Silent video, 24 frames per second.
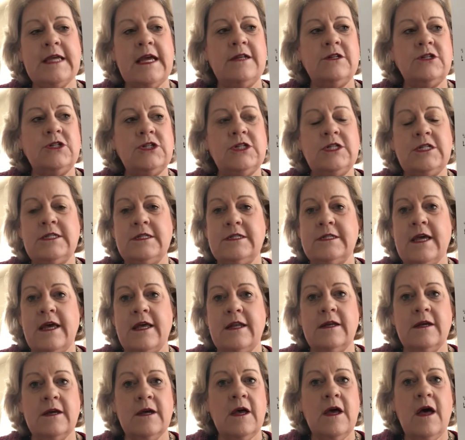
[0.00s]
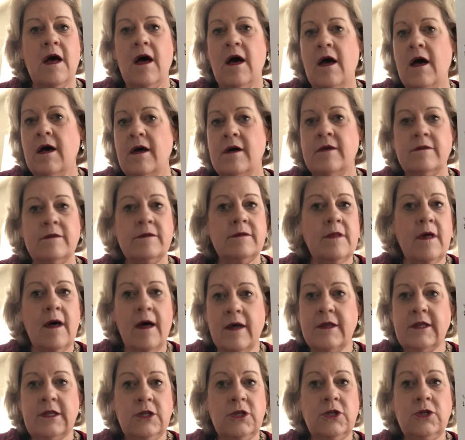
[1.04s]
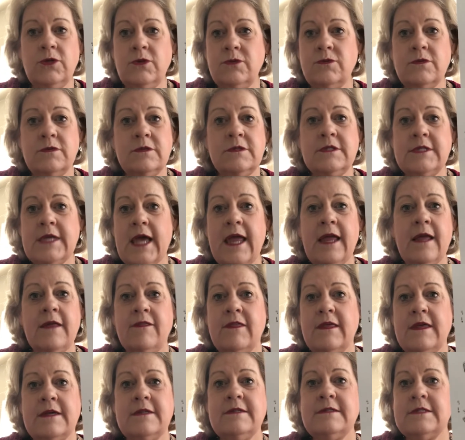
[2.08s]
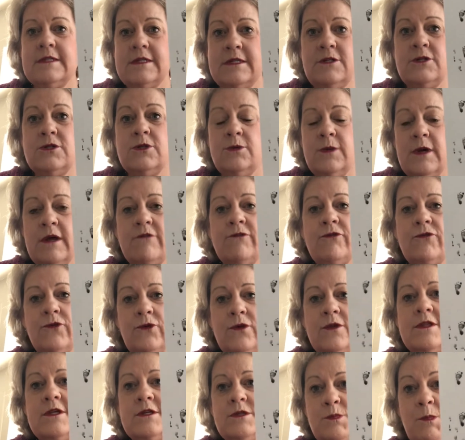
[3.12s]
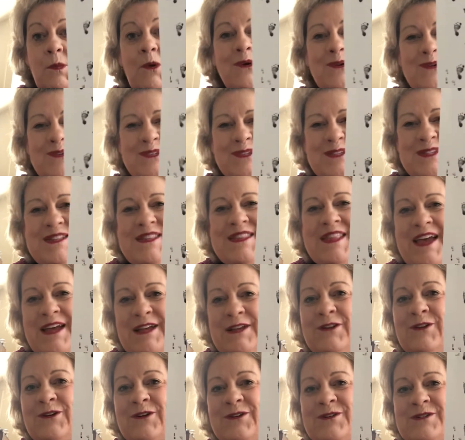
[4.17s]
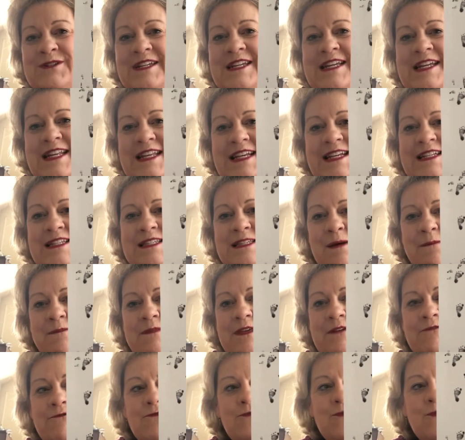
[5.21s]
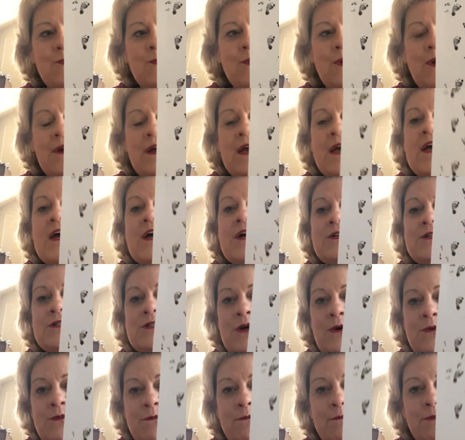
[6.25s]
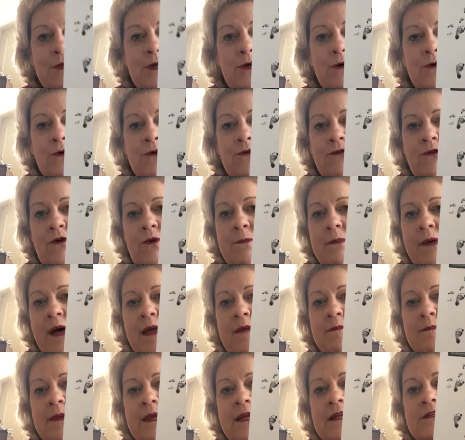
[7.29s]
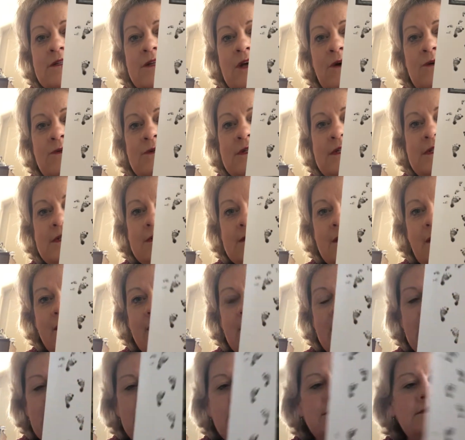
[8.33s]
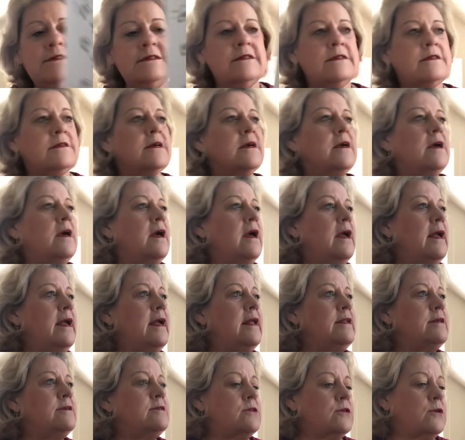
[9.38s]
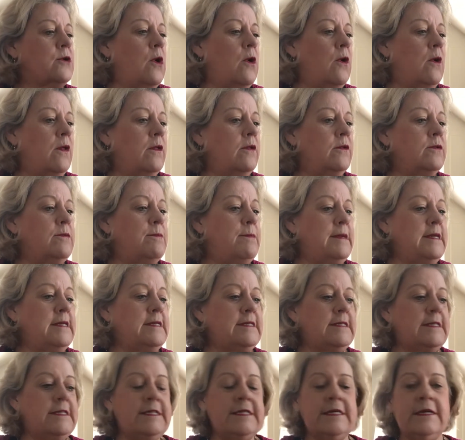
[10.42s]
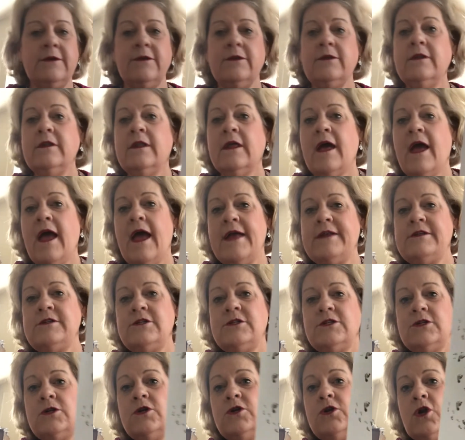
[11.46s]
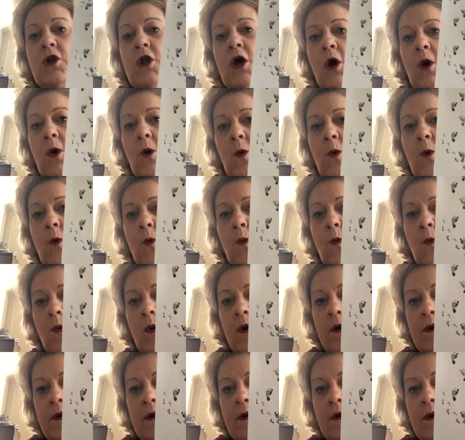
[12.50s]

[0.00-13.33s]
And she said, you take this and do it for this person that you're needing something for. So beautiful My Big Toe Designs. It is called Be Still and Know.